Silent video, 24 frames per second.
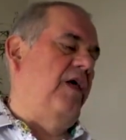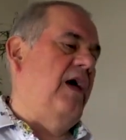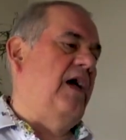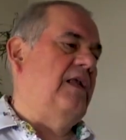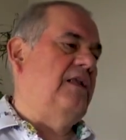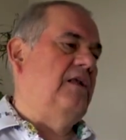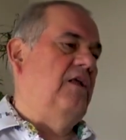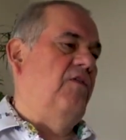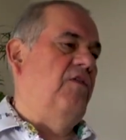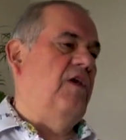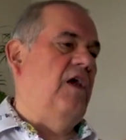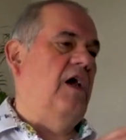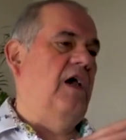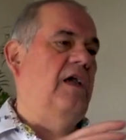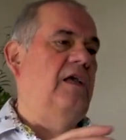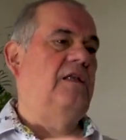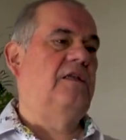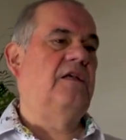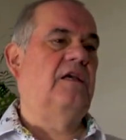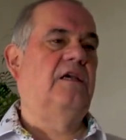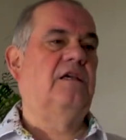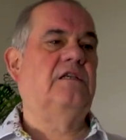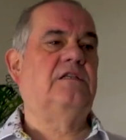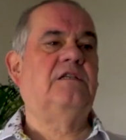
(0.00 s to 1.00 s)
that in the
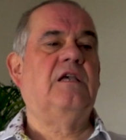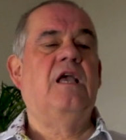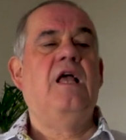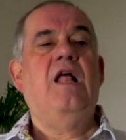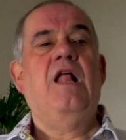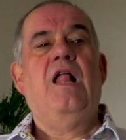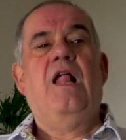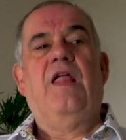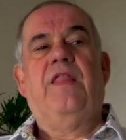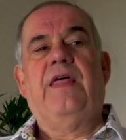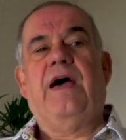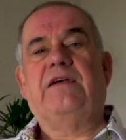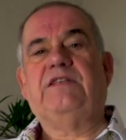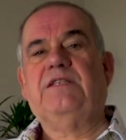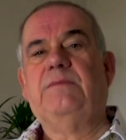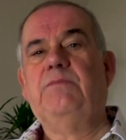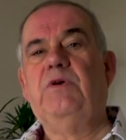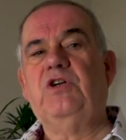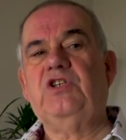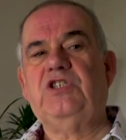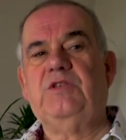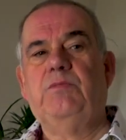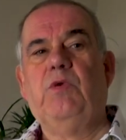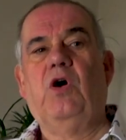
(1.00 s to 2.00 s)
80s. That's a
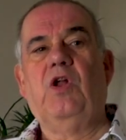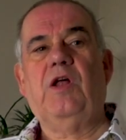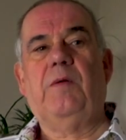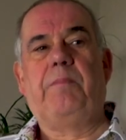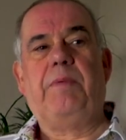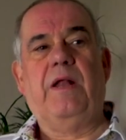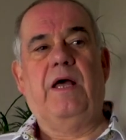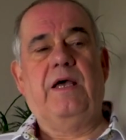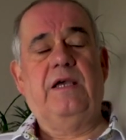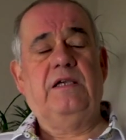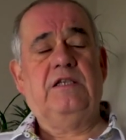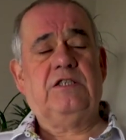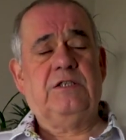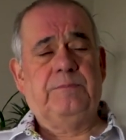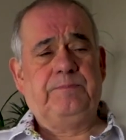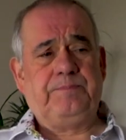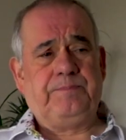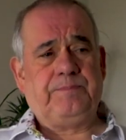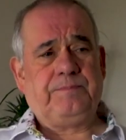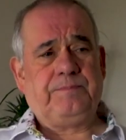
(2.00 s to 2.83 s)
much smaller place,